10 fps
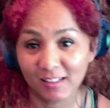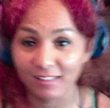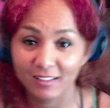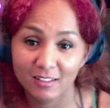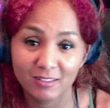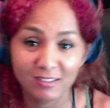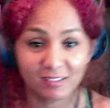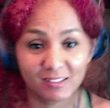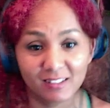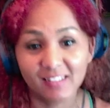and you know
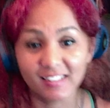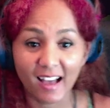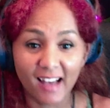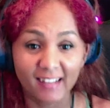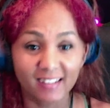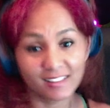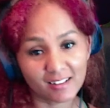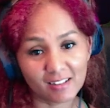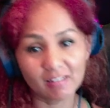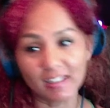you gotta
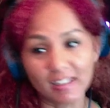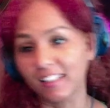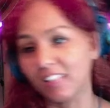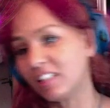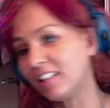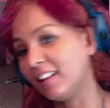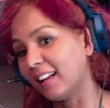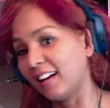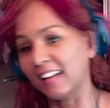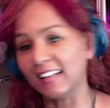go and give it a like.